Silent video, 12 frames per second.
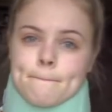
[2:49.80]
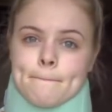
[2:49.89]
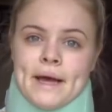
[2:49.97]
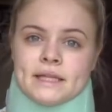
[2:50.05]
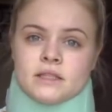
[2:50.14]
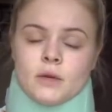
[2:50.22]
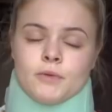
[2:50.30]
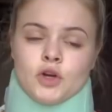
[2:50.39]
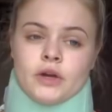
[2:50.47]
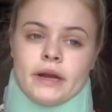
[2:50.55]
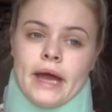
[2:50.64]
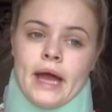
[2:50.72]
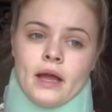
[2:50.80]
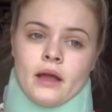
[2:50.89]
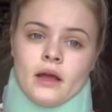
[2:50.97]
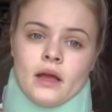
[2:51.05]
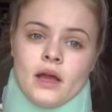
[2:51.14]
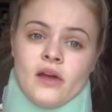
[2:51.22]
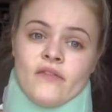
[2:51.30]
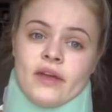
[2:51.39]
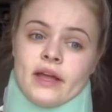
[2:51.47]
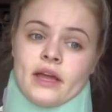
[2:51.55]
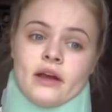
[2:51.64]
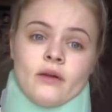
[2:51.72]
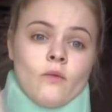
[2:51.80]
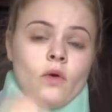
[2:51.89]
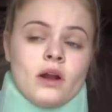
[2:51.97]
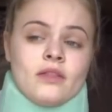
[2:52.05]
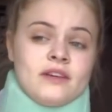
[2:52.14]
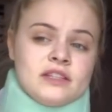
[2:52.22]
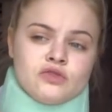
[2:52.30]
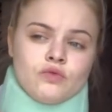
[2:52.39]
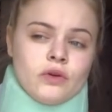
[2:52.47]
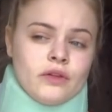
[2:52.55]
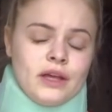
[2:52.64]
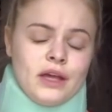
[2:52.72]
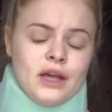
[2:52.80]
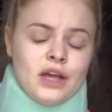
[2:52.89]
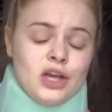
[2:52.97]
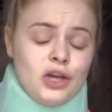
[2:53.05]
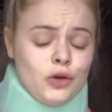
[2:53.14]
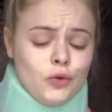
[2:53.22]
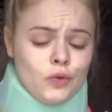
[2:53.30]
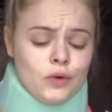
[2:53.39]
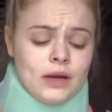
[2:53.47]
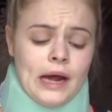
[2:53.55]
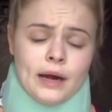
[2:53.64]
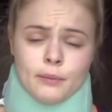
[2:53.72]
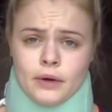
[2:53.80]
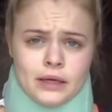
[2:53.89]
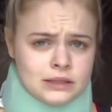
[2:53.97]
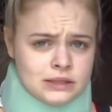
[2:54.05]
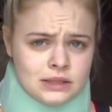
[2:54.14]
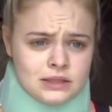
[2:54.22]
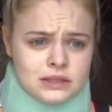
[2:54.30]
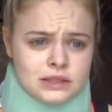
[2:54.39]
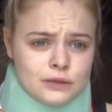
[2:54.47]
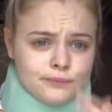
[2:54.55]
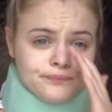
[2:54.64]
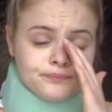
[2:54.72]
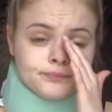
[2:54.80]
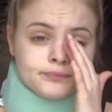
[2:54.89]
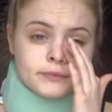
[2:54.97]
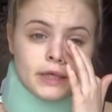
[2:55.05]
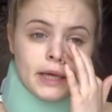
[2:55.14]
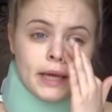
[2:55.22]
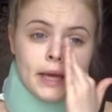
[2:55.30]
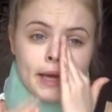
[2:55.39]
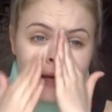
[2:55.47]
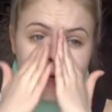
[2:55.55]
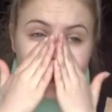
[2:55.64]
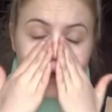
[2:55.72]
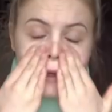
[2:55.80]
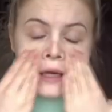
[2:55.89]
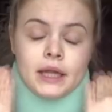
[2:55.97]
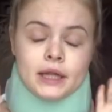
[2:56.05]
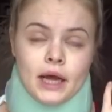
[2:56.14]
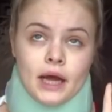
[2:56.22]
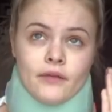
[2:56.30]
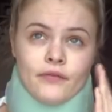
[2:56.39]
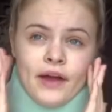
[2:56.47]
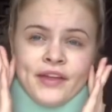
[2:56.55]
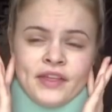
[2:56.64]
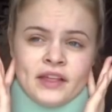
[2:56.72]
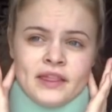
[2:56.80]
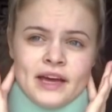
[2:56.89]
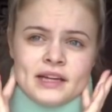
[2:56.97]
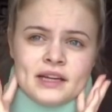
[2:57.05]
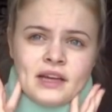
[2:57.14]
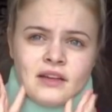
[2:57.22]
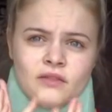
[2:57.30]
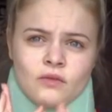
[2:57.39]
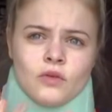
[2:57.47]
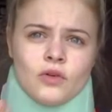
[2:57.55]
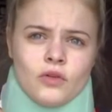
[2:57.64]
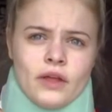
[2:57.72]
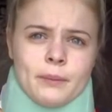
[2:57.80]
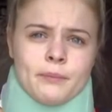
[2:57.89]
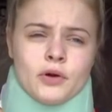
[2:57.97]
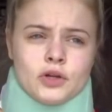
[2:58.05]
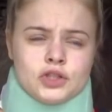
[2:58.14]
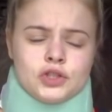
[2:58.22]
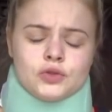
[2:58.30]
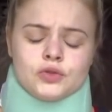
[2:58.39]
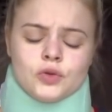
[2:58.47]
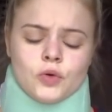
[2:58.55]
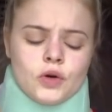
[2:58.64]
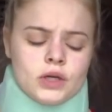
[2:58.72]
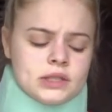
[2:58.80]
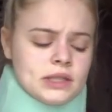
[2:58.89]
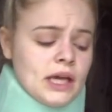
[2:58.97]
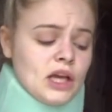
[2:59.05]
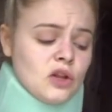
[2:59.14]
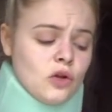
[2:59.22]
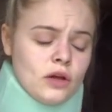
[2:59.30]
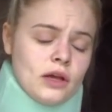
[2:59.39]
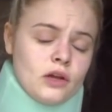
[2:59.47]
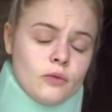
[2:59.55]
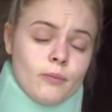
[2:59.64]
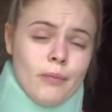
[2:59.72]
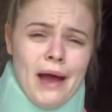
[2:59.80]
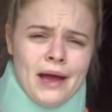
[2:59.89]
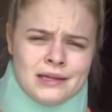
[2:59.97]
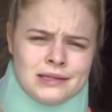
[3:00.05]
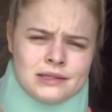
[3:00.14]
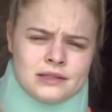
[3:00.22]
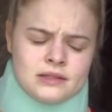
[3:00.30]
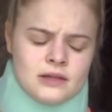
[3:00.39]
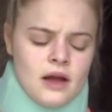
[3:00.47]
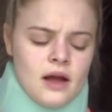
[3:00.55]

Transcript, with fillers: mess up your neck and then get one of these really cute neck braces. And yeah, I think that will like push you towards like looking your best,